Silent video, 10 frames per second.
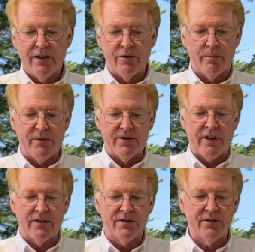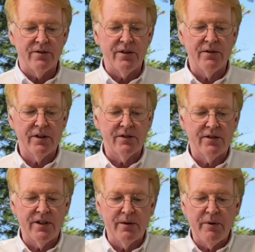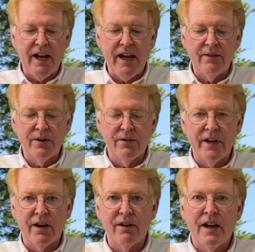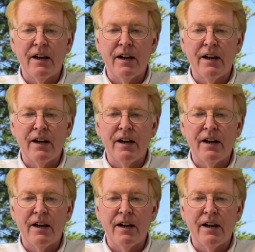trip the sensors, and you can see the behavior there.